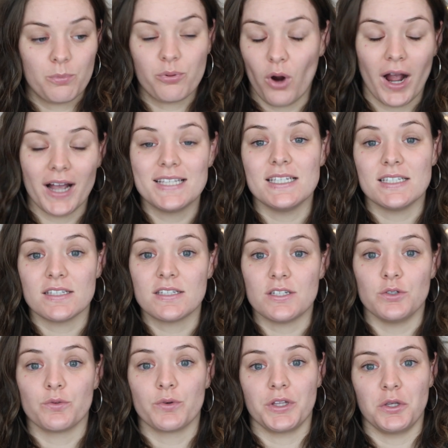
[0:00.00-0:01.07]
Prices are
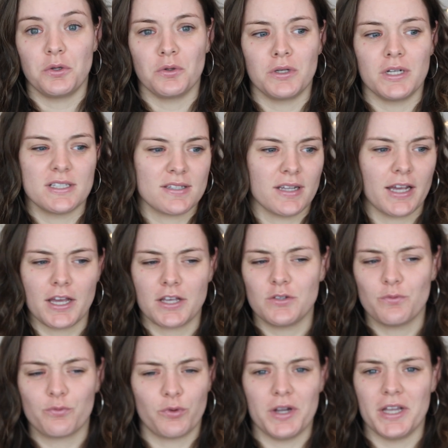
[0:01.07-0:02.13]
still really good. It's like
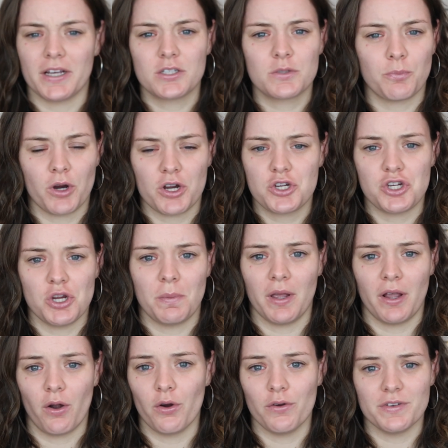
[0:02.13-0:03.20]
free express
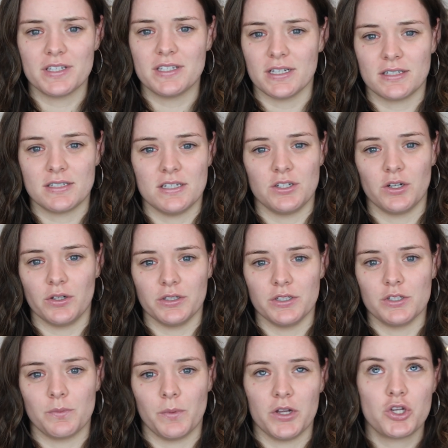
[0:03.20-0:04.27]
shipping over
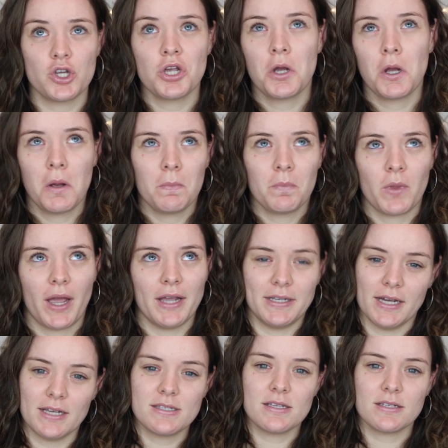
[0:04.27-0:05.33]
$60, which I
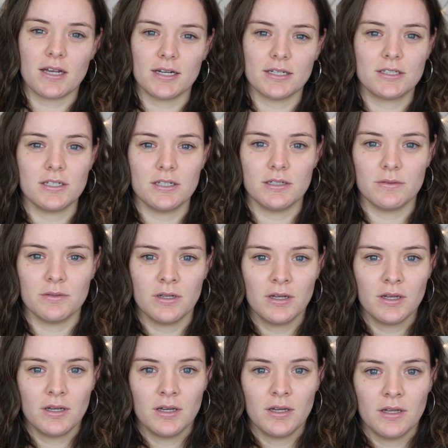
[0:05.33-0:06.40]
guess is hard to
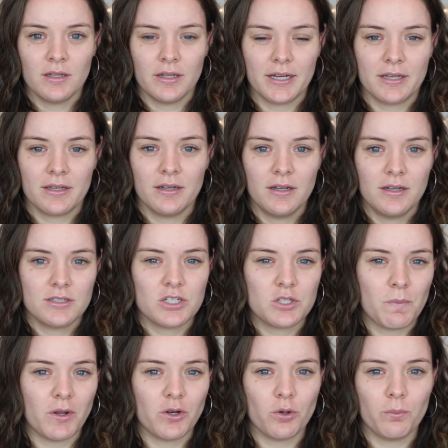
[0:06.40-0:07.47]

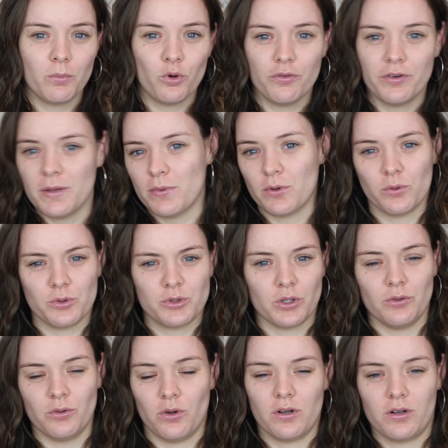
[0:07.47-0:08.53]
spend on Morphe, but
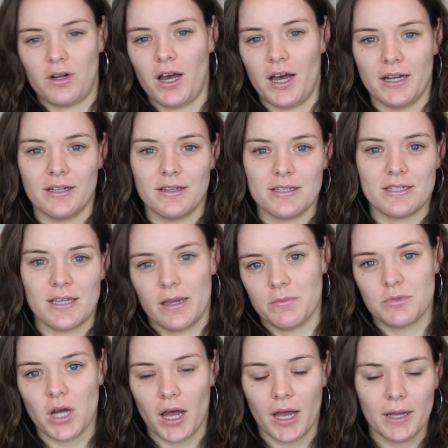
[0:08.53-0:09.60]
also not hard at the
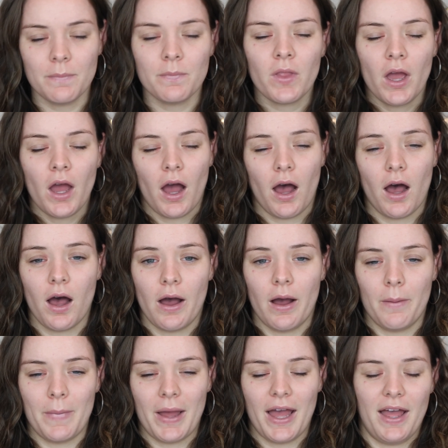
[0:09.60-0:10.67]
same time.
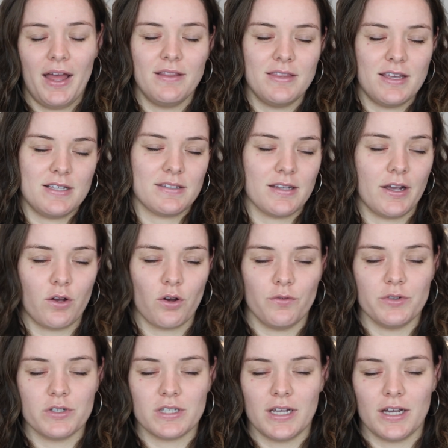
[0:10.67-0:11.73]
And there's like,
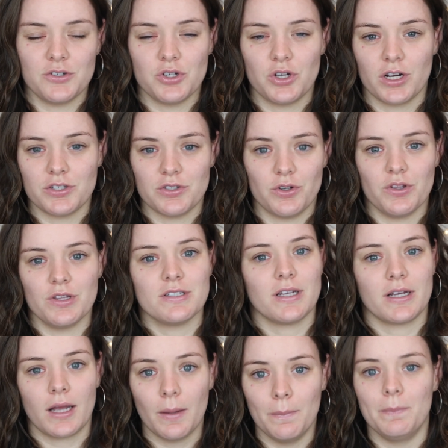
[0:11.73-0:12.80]
obviously, as you guys know, there's
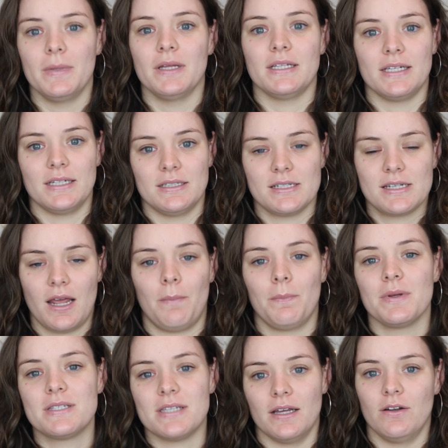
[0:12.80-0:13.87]
like a million
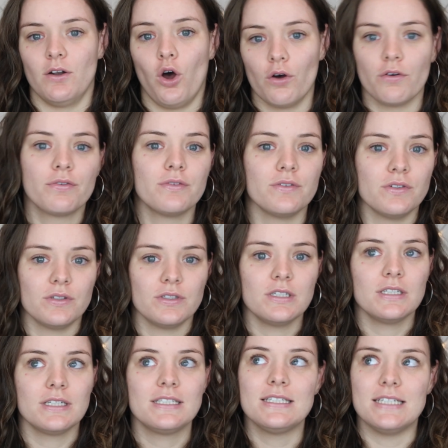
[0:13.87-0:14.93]
10% off
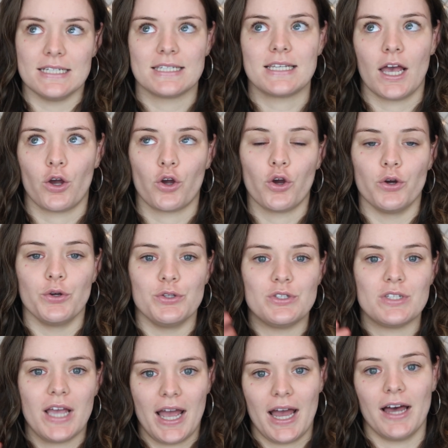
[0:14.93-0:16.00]
discount
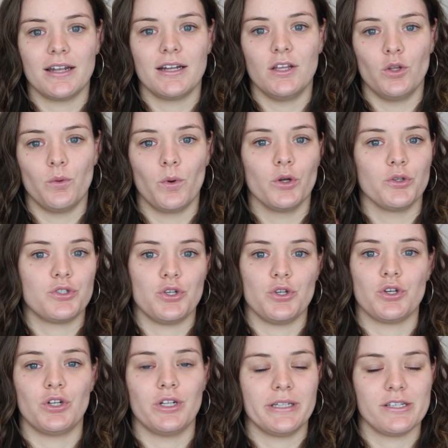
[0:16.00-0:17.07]
codes out in the world, so you
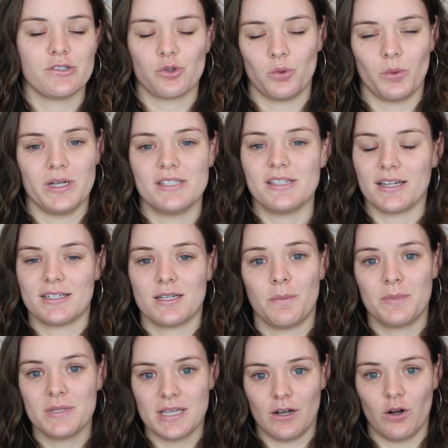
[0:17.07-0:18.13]
can at least always get
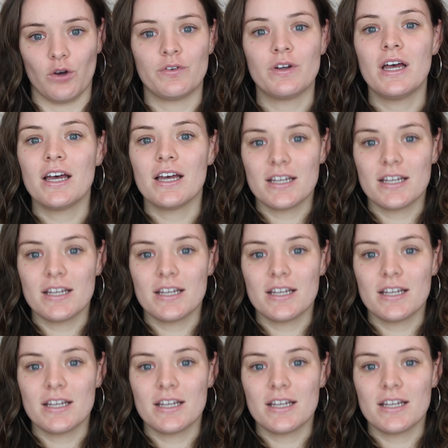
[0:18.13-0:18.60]
10% off